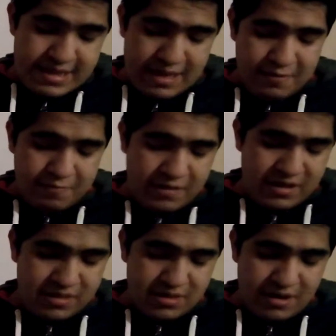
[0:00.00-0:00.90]
the
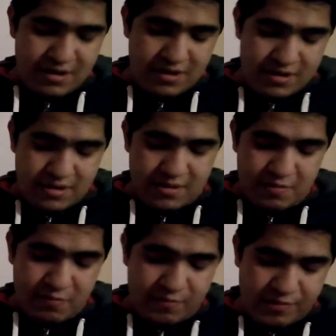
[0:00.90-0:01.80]
winter
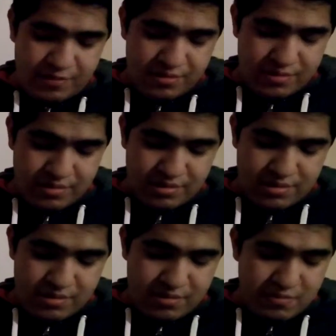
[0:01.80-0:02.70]
wool
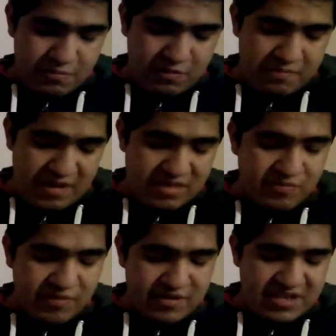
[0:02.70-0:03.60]
movement
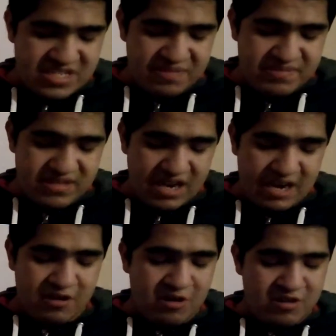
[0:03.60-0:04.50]
for the sheep
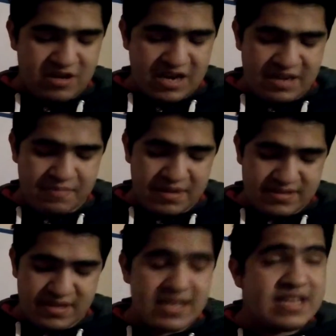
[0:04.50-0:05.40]
and other
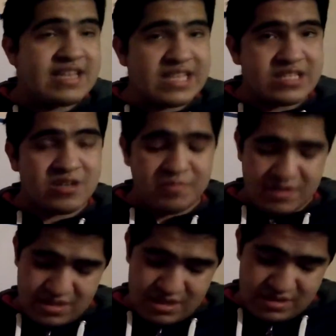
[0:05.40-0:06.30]
animals. These
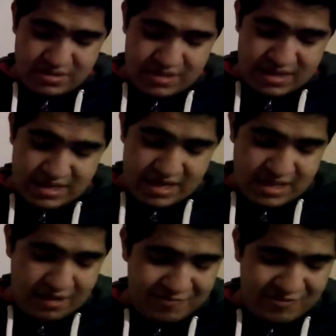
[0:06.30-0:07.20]
committees
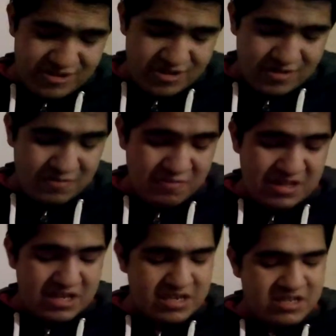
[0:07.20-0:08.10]
had a function
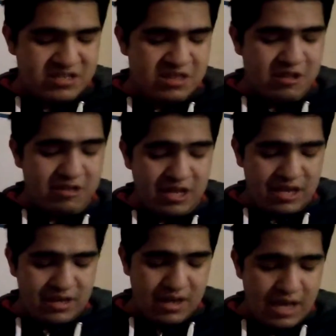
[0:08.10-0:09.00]
of
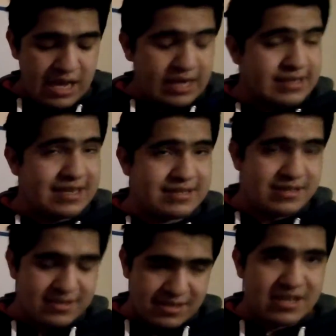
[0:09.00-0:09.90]
instituting
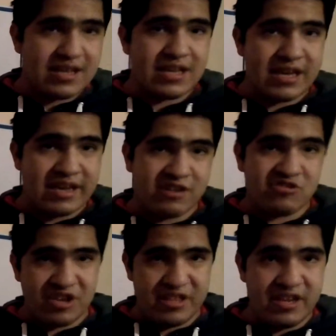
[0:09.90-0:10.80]
classes in
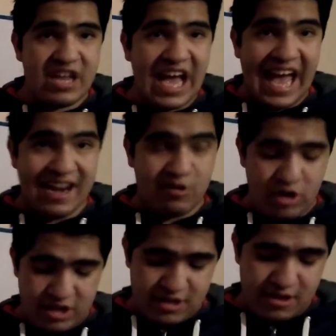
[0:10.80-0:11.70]
reading and
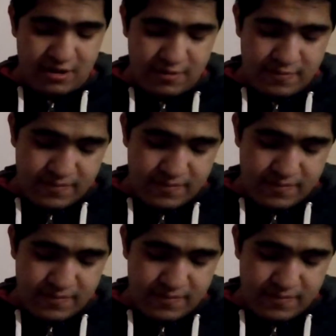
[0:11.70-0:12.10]
writing.